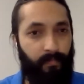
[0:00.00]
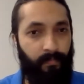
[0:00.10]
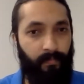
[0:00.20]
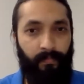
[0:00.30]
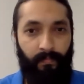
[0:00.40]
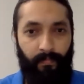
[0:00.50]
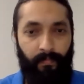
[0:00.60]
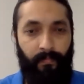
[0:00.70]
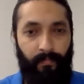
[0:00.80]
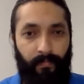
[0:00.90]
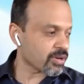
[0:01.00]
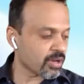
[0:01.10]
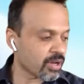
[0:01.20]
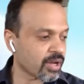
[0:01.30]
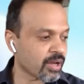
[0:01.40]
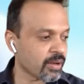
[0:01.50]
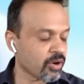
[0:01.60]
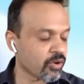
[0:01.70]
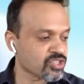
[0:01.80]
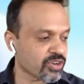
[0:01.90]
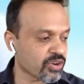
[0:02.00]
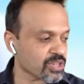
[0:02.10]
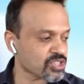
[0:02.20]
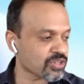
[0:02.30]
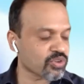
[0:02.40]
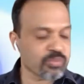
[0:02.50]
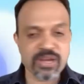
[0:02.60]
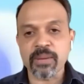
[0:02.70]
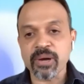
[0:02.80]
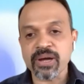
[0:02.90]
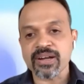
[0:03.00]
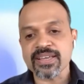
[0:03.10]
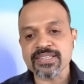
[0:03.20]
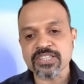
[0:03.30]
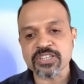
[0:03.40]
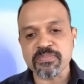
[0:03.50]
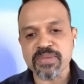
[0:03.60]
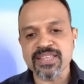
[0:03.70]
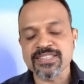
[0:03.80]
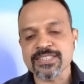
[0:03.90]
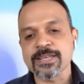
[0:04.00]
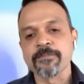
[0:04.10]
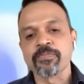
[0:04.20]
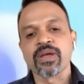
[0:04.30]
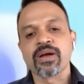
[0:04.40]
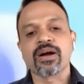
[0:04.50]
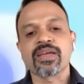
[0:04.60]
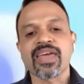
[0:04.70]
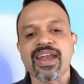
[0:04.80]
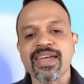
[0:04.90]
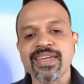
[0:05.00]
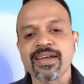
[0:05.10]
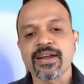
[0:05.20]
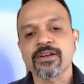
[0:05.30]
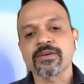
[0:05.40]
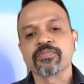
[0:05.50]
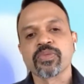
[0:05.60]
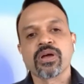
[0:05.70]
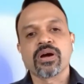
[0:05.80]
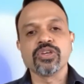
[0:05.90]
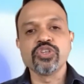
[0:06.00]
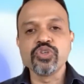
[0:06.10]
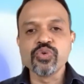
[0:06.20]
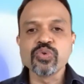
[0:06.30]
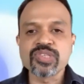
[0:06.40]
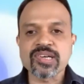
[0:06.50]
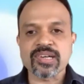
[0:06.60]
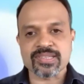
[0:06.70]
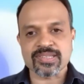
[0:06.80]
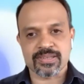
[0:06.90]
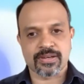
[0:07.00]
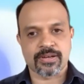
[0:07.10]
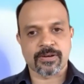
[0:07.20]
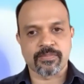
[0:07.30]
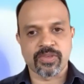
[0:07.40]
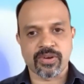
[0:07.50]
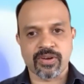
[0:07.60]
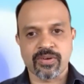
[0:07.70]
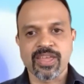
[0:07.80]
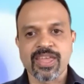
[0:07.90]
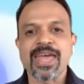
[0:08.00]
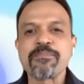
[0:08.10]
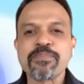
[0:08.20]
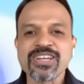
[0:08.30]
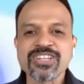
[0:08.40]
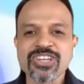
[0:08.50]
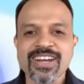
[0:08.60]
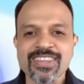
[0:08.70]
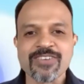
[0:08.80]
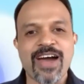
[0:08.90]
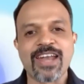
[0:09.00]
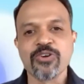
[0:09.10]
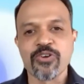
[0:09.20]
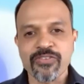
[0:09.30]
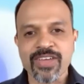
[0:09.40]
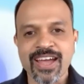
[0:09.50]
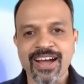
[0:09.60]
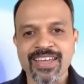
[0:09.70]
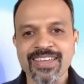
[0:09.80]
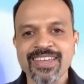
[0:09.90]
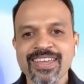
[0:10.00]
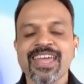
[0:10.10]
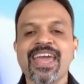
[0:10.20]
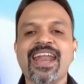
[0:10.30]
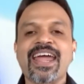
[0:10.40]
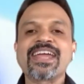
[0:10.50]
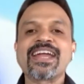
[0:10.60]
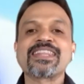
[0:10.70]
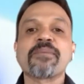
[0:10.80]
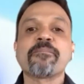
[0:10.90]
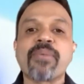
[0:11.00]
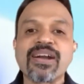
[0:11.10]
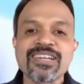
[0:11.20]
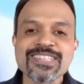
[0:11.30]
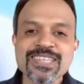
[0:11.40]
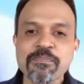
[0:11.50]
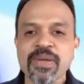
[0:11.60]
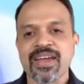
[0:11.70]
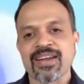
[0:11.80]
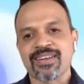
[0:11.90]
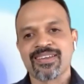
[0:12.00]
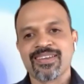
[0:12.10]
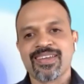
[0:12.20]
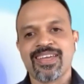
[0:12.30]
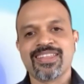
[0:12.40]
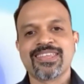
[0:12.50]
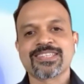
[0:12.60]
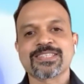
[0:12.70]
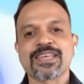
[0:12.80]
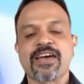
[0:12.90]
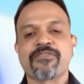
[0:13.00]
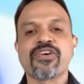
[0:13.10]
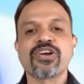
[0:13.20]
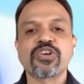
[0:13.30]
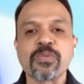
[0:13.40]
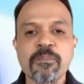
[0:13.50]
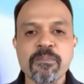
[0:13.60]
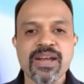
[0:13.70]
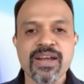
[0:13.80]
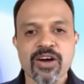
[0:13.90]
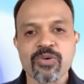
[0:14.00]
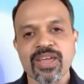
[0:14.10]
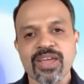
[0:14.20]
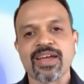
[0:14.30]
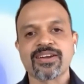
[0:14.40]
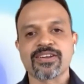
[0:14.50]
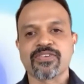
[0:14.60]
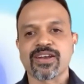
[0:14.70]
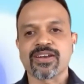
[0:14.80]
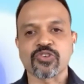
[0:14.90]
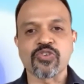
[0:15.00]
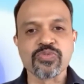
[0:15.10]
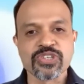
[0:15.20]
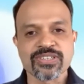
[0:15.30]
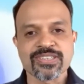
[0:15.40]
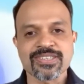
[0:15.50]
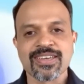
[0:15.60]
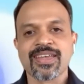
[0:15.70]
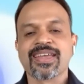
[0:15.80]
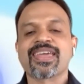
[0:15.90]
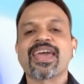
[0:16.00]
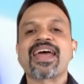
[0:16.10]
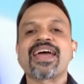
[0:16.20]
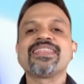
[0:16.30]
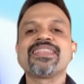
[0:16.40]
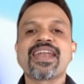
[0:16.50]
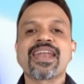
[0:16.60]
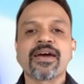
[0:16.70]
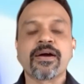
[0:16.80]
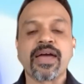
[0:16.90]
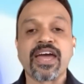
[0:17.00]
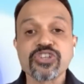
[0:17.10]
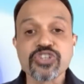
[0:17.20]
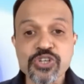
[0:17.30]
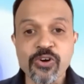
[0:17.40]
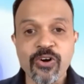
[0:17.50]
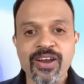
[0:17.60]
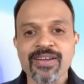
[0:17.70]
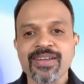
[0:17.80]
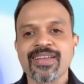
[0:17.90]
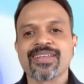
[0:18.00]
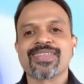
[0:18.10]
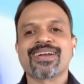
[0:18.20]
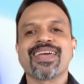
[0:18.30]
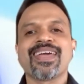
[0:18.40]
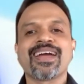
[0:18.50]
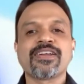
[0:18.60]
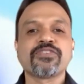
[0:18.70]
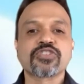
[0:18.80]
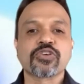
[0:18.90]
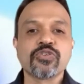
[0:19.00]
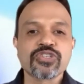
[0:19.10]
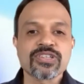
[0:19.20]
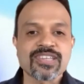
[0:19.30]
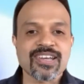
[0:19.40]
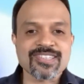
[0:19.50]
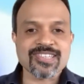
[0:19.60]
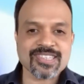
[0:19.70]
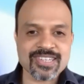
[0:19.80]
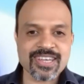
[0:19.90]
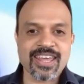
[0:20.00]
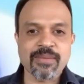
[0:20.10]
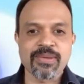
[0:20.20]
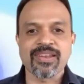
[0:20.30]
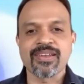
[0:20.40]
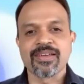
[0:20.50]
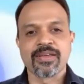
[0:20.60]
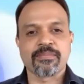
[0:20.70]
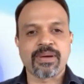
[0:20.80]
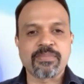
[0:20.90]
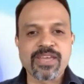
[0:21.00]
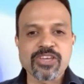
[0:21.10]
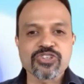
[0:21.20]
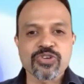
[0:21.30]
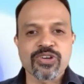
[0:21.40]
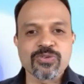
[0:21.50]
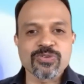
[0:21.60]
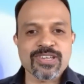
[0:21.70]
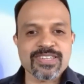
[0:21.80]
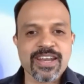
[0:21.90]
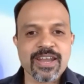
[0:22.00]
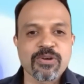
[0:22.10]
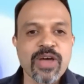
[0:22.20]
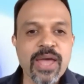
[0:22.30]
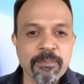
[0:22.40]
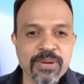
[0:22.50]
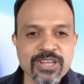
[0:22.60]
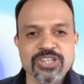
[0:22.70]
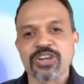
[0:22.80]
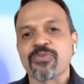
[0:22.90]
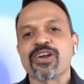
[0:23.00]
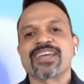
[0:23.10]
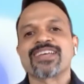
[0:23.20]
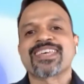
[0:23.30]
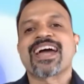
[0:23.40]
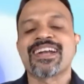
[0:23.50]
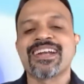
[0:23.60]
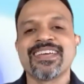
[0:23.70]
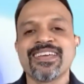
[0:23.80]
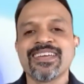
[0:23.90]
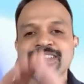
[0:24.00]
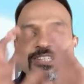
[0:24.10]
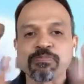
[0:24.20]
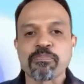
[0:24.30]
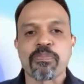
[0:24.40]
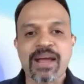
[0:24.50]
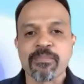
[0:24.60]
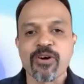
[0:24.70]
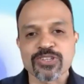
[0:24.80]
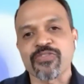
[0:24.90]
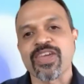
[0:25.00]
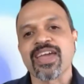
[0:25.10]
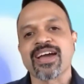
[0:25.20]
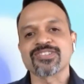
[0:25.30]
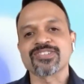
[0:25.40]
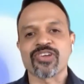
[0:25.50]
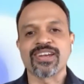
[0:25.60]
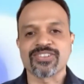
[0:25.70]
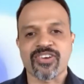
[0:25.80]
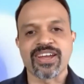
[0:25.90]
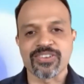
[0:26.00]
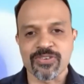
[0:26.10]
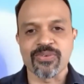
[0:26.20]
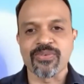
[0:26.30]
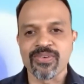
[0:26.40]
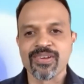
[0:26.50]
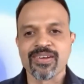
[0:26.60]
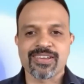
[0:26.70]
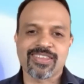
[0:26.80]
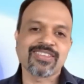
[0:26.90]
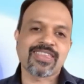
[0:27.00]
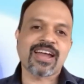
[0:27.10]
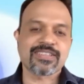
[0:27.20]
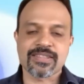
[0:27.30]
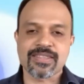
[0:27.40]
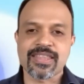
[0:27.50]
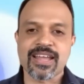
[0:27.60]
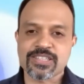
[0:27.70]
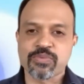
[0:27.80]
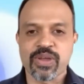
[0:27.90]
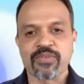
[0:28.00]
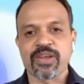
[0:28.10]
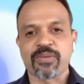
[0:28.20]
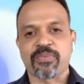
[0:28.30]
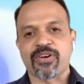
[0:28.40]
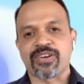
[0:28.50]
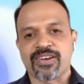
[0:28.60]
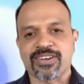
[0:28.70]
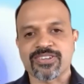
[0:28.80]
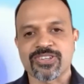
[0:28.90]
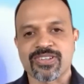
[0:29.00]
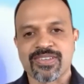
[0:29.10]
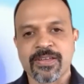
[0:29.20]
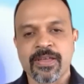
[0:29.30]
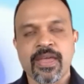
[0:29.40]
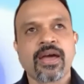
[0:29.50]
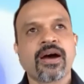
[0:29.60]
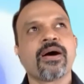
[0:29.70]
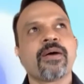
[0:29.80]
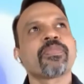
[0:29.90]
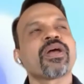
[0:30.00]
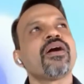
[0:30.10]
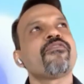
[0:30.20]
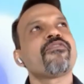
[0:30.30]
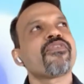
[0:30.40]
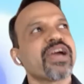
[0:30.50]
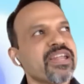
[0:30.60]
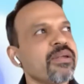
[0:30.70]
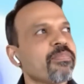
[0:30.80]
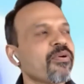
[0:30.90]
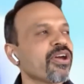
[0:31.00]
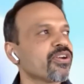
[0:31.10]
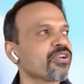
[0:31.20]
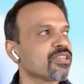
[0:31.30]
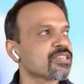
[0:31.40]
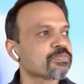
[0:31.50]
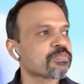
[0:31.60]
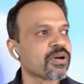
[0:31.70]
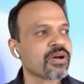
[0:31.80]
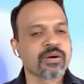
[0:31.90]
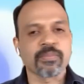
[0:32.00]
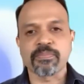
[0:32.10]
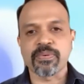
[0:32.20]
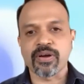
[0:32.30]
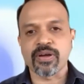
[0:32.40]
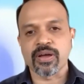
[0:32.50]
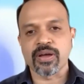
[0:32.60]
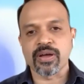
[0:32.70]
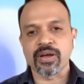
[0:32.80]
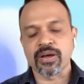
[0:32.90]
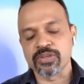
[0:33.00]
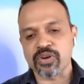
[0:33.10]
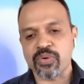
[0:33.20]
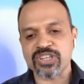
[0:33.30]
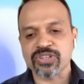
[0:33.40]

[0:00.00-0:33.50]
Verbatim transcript: um, uh, to your uh, original question, to me, democratization means uh, can I get uh, users, uh, you know, appreciate the value of AI? Can I get them participate in this effort to build out AI-driven solutions? Can I right. then ensure that AI-driven solutions are sustainable by making sure users are able to appreciate what exactly this black box of AI is really trying to do? I think right. that's that's very very important, Rakshit. Right. Uh, a final point on this uh, point, uh, you know,